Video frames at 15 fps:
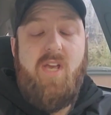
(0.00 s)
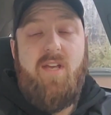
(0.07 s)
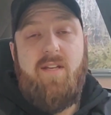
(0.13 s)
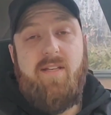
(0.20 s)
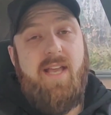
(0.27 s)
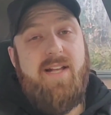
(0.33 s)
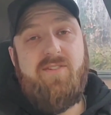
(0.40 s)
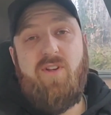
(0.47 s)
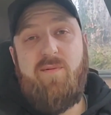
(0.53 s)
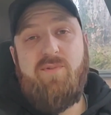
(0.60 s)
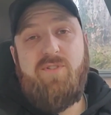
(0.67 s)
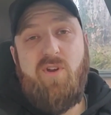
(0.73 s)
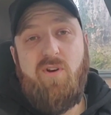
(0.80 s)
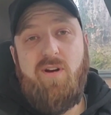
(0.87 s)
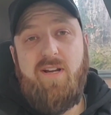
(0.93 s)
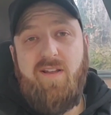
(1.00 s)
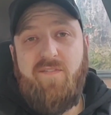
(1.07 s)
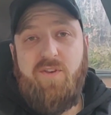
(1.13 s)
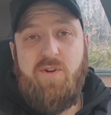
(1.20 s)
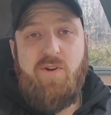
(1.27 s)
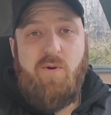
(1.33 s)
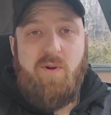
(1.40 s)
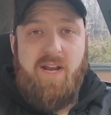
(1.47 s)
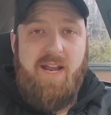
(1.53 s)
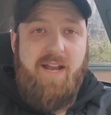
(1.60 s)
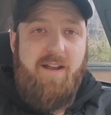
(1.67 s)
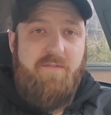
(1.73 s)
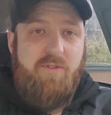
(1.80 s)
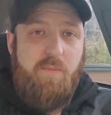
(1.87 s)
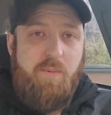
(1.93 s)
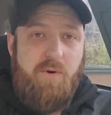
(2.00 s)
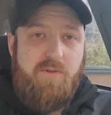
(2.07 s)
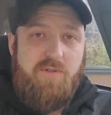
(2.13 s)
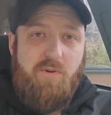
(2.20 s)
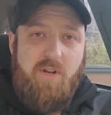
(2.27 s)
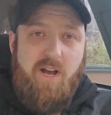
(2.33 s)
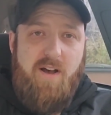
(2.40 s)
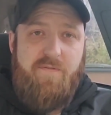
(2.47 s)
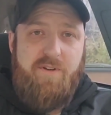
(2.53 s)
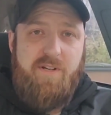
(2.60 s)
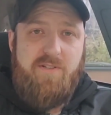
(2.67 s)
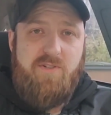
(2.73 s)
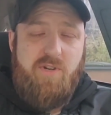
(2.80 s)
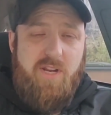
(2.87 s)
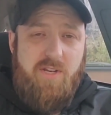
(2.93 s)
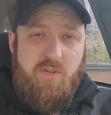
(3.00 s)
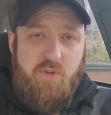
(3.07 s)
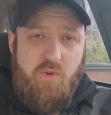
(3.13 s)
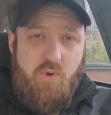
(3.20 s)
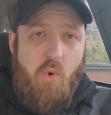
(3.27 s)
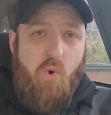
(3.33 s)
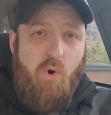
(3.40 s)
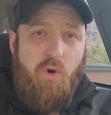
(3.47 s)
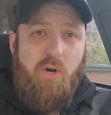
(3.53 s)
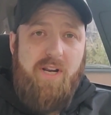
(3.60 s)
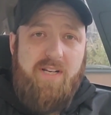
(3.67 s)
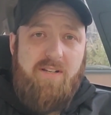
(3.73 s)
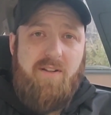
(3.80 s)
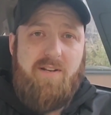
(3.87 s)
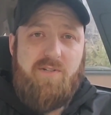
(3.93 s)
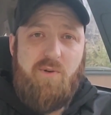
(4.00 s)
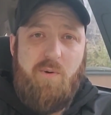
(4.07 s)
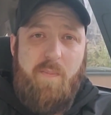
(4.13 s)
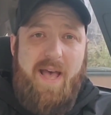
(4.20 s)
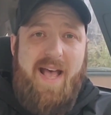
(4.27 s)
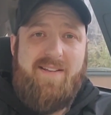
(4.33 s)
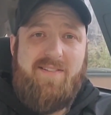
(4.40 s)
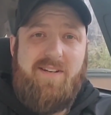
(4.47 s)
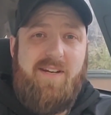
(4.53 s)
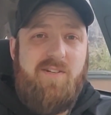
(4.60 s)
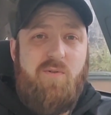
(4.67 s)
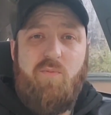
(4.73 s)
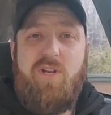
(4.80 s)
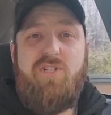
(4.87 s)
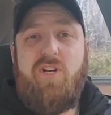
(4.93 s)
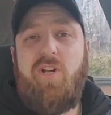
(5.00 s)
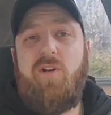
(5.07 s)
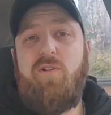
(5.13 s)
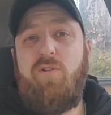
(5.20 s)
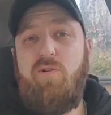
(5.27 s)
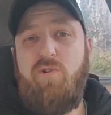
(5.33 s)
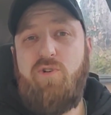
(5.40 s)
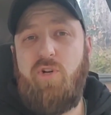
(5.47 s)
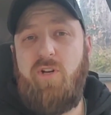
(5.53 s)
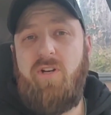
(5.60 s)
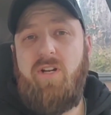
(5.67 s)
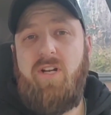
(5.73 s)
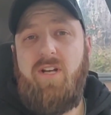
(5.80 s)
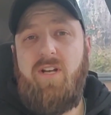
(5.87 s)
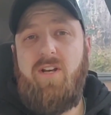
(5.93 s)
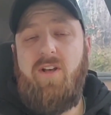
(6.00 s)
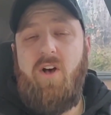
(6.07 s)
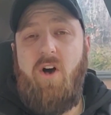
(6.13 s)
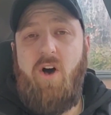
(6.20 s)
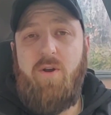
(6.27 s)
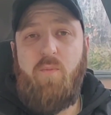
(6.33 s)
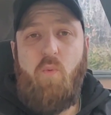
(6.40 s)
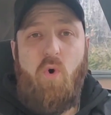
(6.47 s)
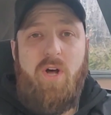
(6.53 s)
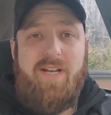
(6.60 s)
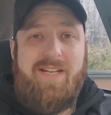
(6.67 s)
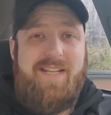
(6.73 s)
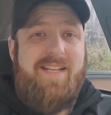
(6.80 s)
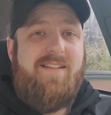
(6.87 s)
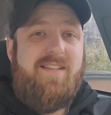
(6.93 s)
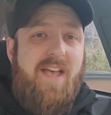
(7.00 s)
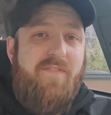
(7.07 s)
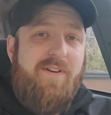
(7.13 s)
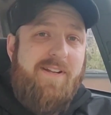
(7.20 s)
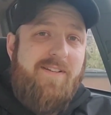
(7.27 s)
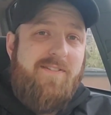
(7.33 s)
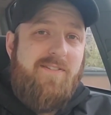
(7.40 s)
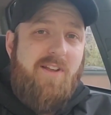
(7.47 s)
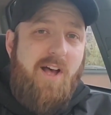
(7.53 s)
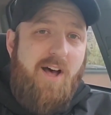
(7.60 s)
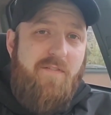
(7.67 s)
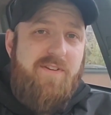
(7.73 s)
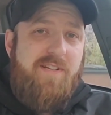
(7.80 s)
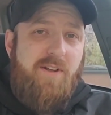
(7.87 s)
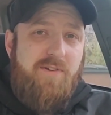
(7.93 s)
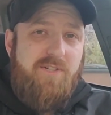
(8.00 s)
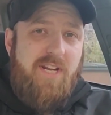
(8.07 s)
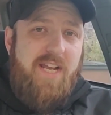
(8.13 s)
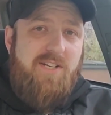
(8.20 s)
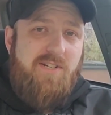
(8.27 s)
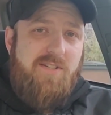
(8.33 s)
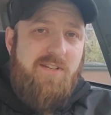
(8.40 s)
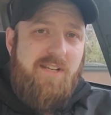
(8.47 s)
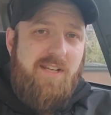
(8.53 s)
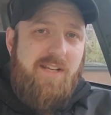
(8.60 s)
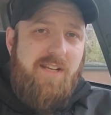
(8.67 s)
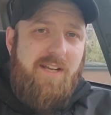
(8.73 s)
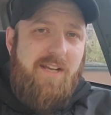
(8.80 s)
Yeah, so I'm sorry if you don't have the personal confidence in your intellectual capacity to reach a conclusion on what is evidence of intelligent agency.